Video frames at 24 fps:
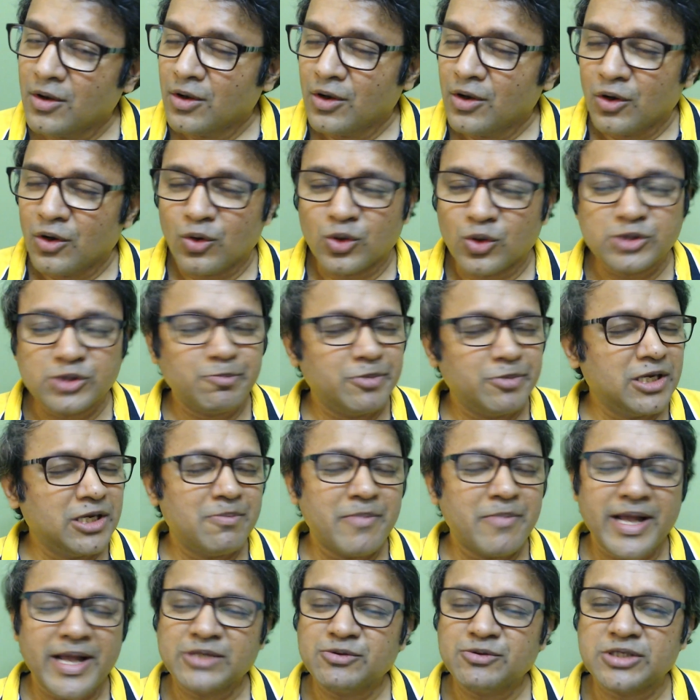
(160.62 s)
you know, speed
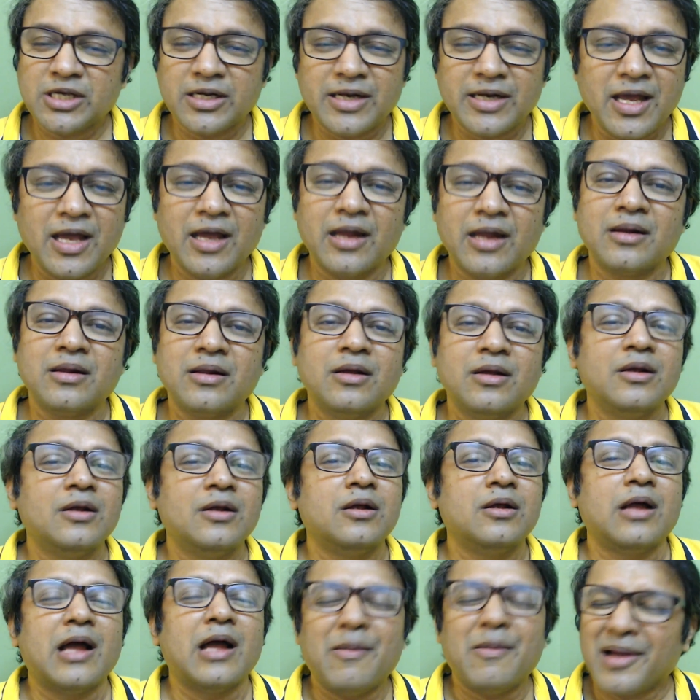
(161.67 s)
max which are there,
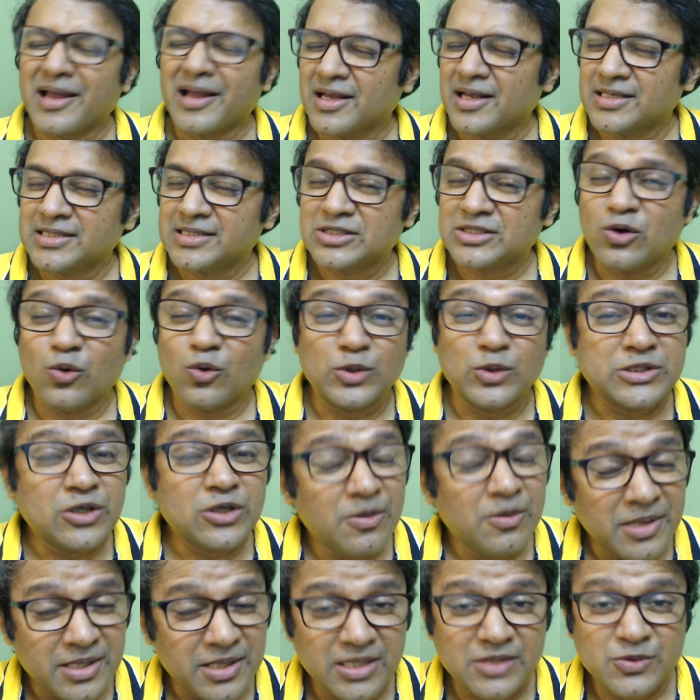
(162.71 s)
abacus or whichever
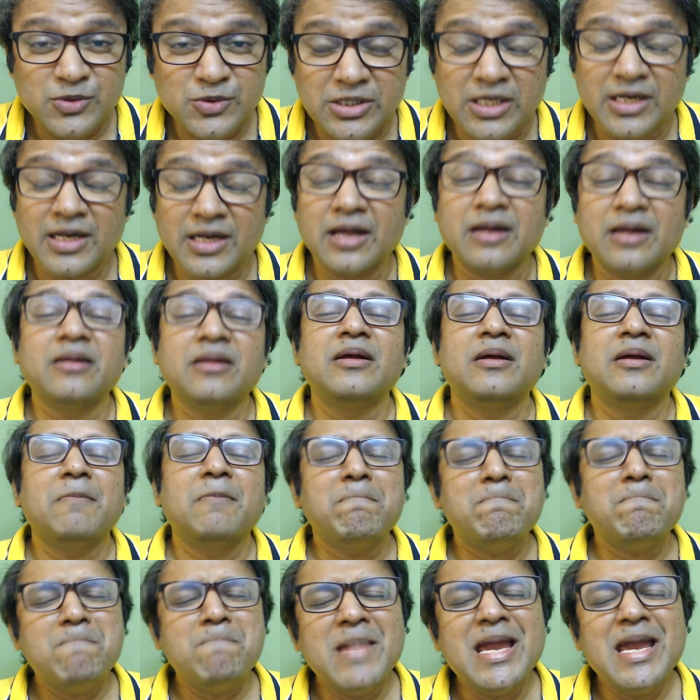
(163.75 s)
methods which are there,
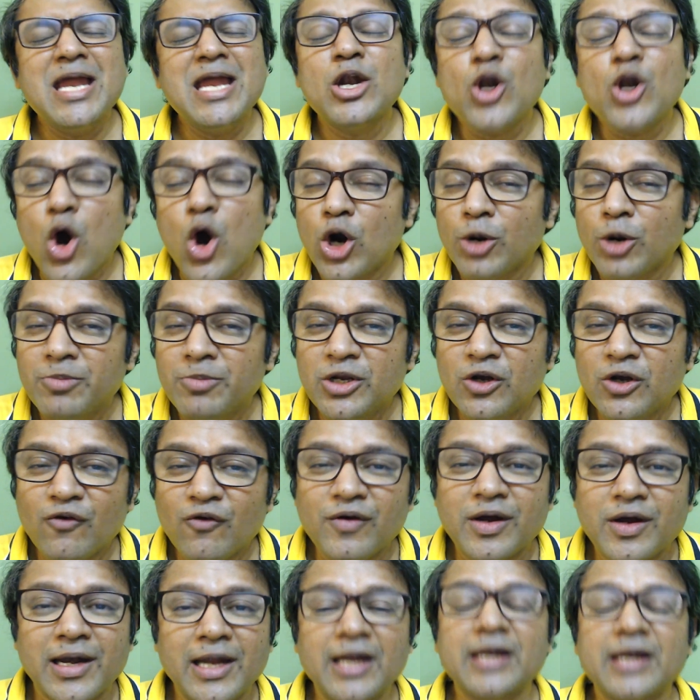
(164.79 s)
may not be of
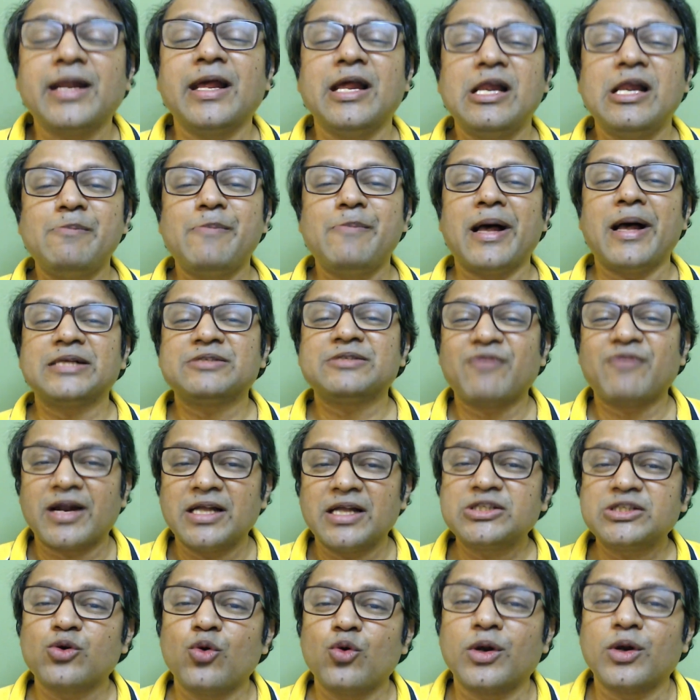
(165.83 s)
great help as far
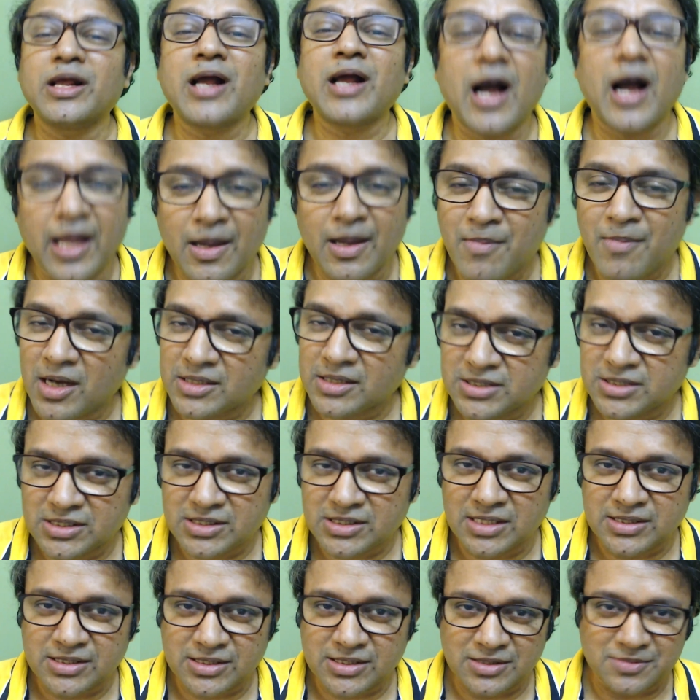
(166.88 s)
as scoring higher marks is
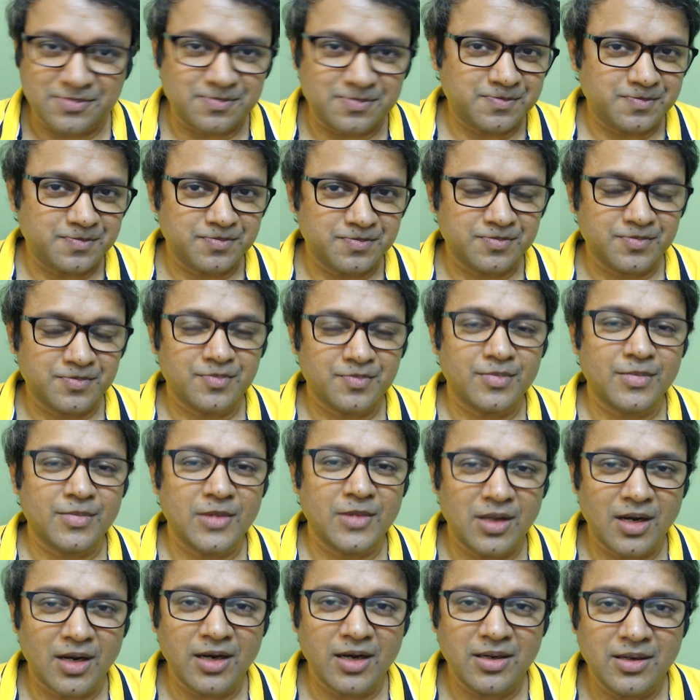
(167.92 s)
concerned.
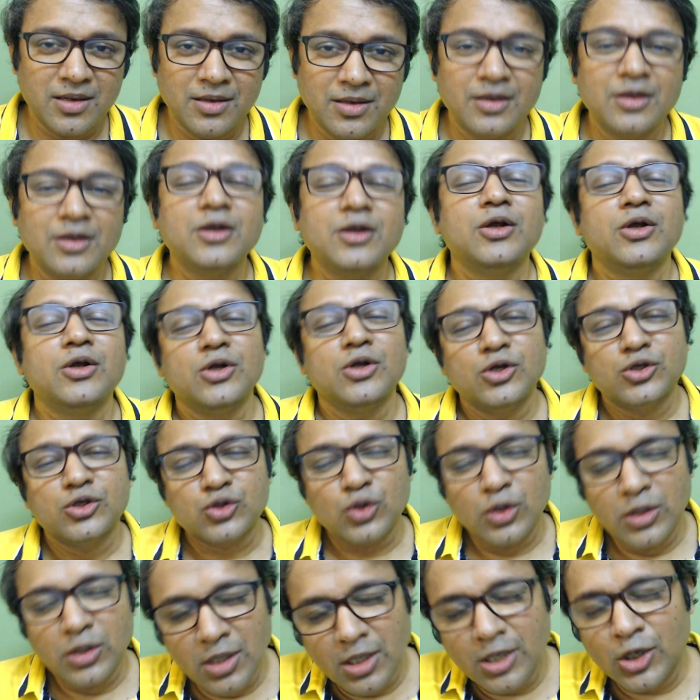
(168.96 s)
Right? So
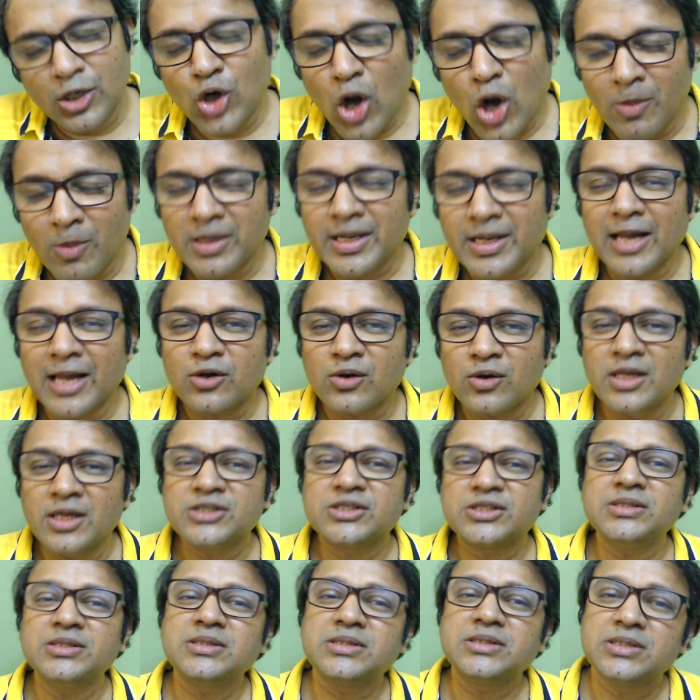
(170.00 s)
learn normal
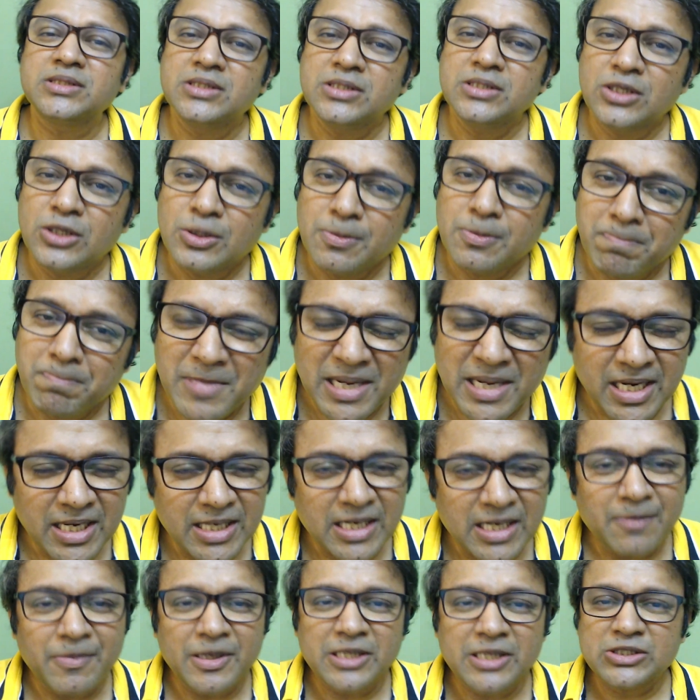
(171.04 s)
calculations, break it
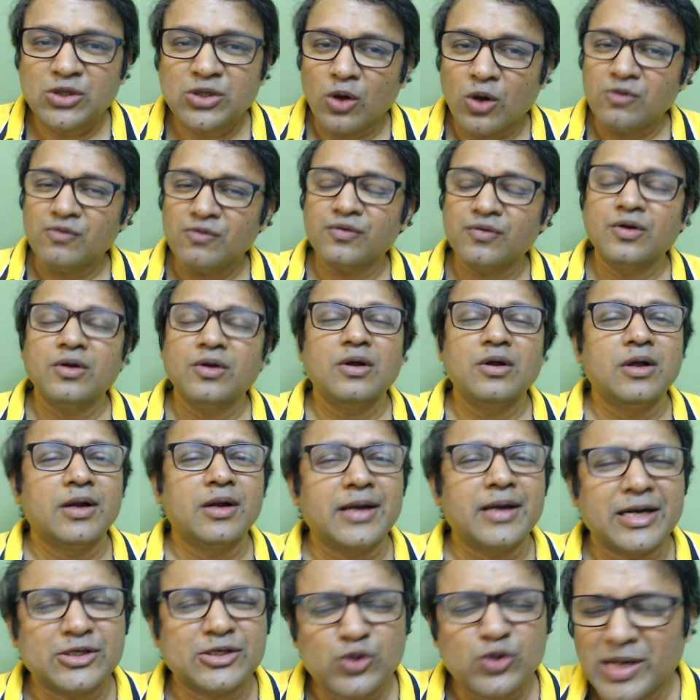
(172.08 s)
up and solve.
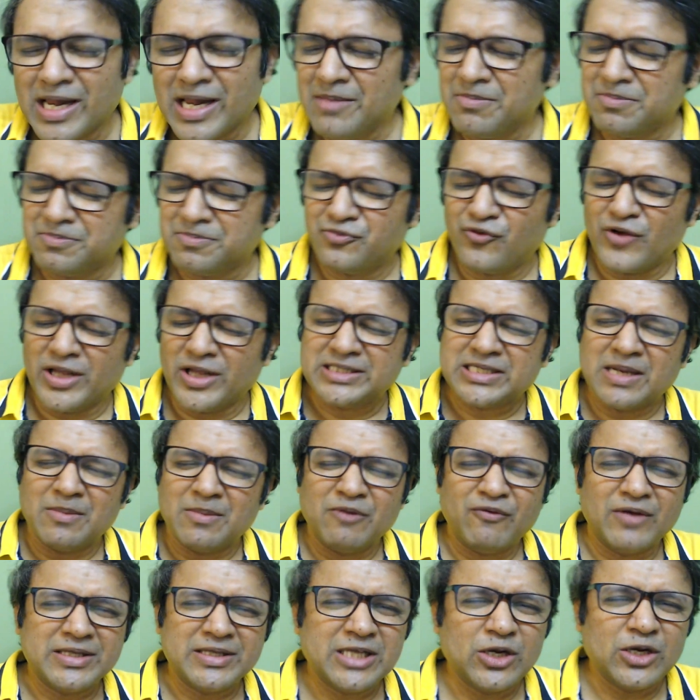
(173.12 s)
That should help. For example, if
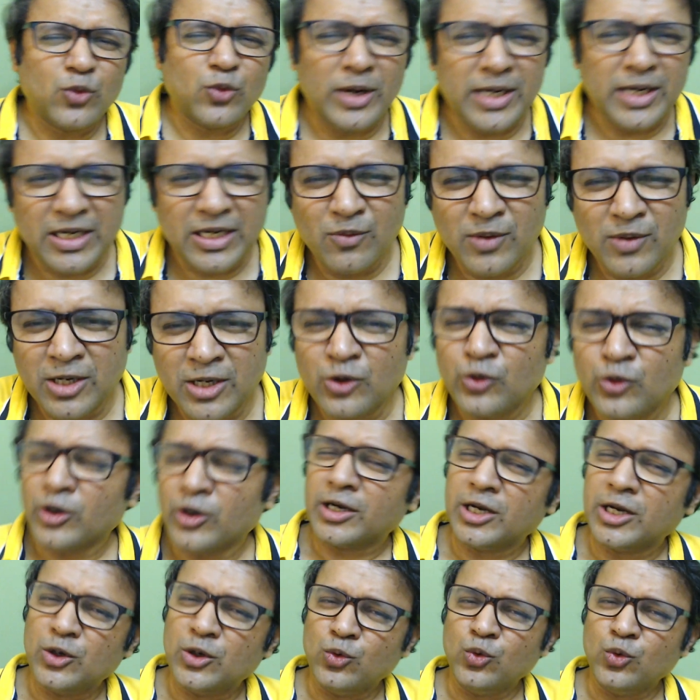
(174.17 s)
I say twenty-one into
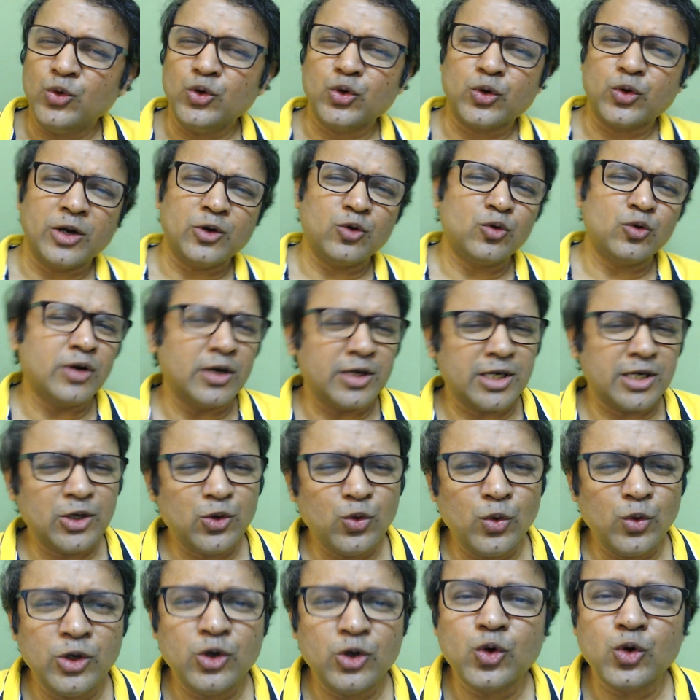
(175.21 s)
thirty-two, you can do thirty-two
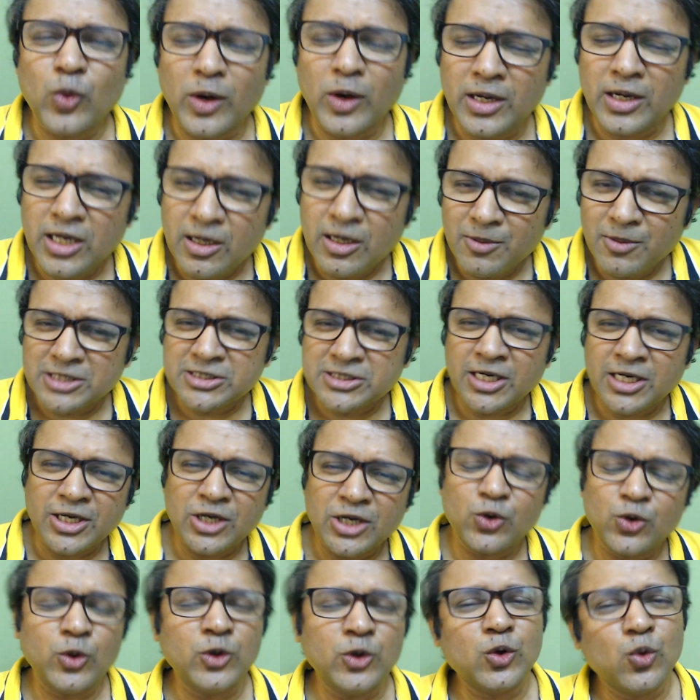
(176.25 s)
into twenty plus
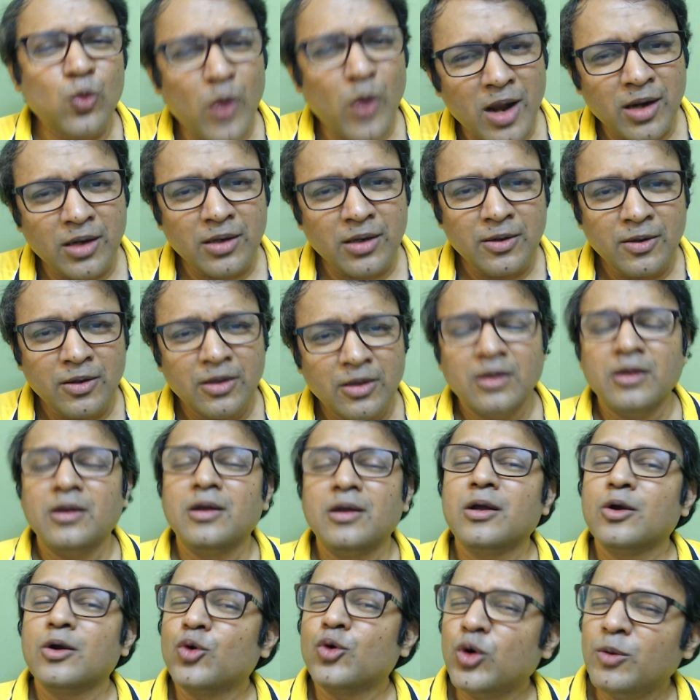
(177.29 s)
thirty-two into one.
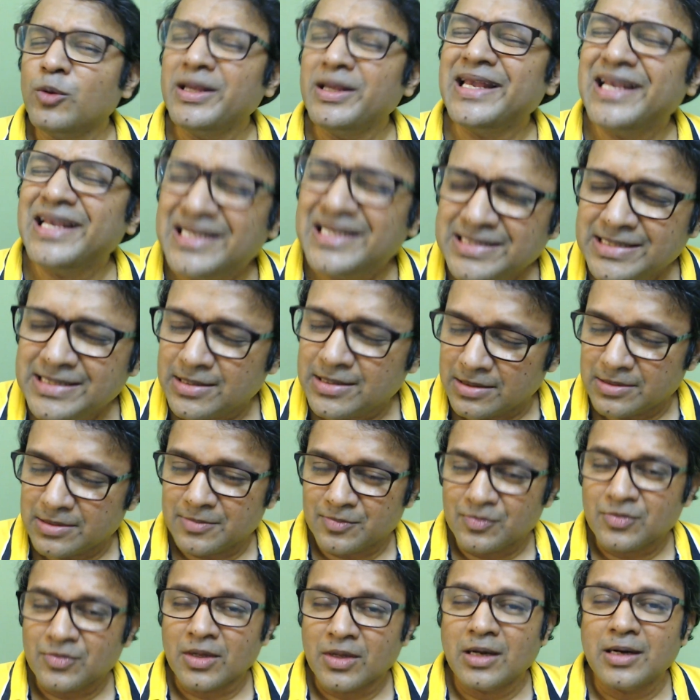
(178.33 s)
Could be easier
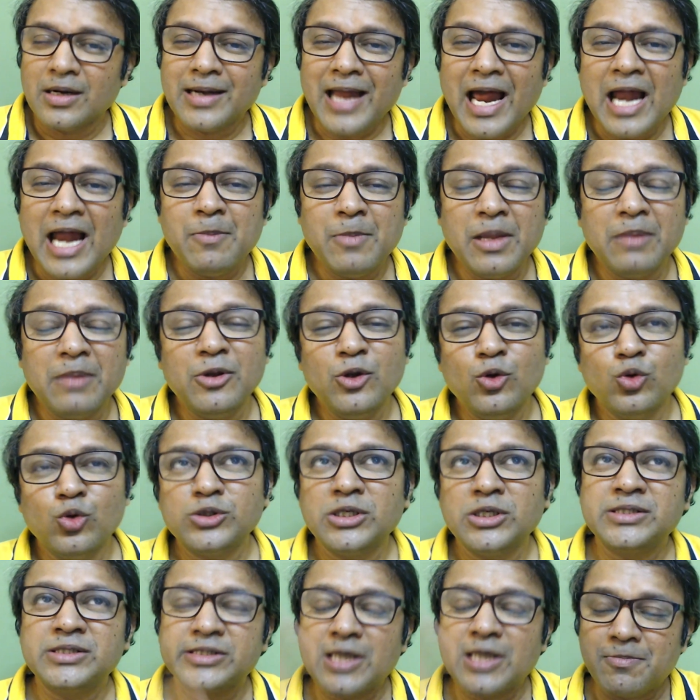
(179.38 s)
than maybe using
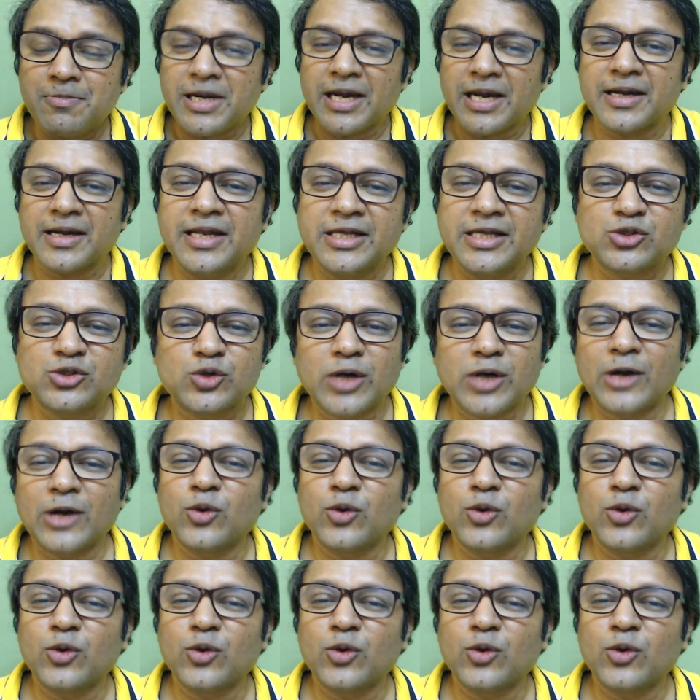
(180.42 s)
some techniques to try to